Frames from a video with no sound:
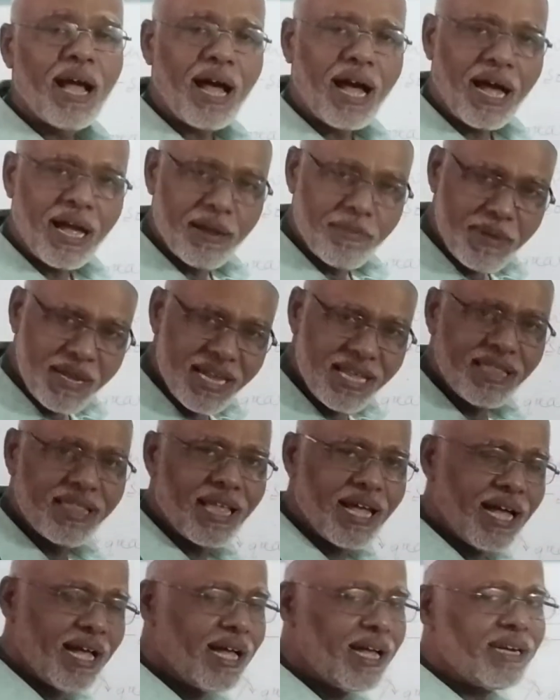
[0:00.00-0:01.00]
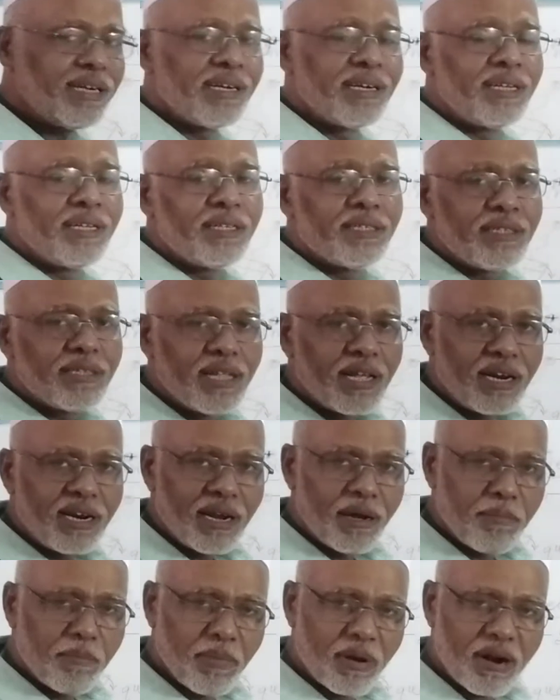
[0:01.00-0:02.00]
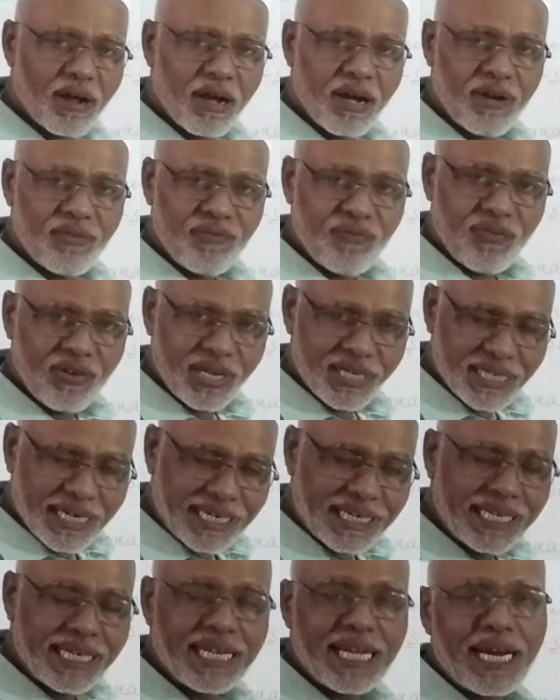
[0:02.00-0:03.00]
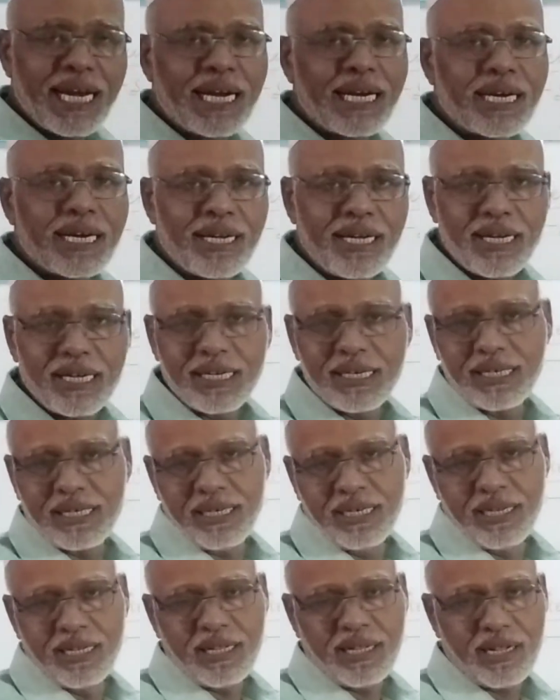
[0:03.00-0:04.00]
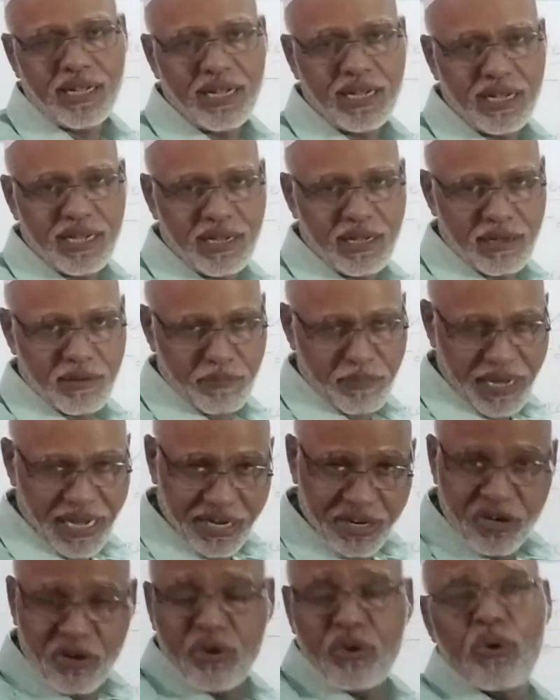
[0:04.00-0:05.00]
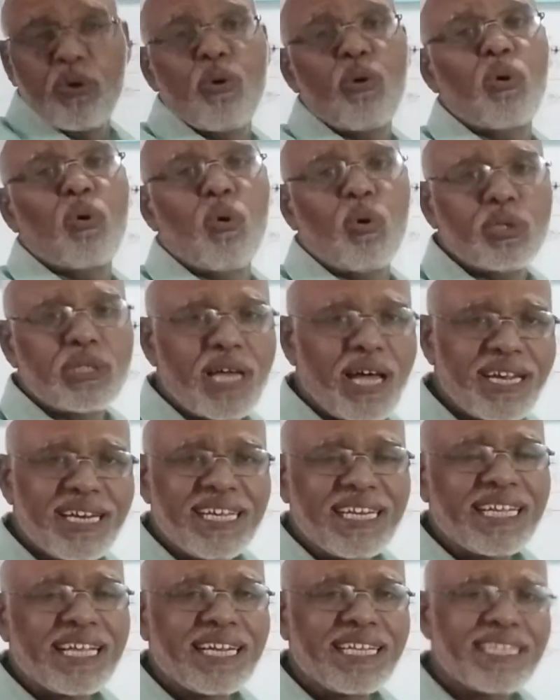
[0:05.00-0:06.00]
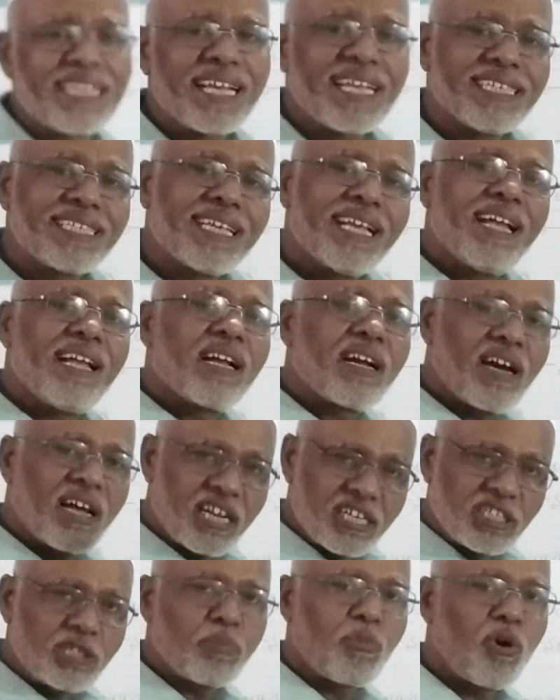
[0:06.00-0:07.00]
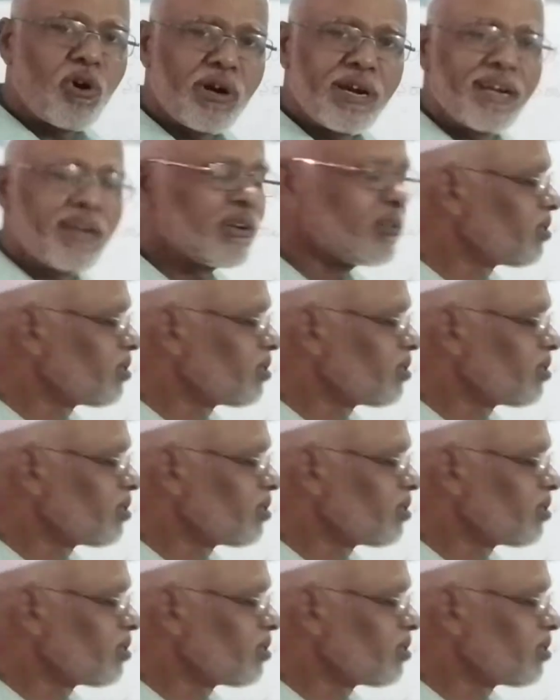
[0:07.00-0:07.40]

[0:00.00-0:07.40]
I mean that the number of ejecting electron magnitude goes on increases, corresponding to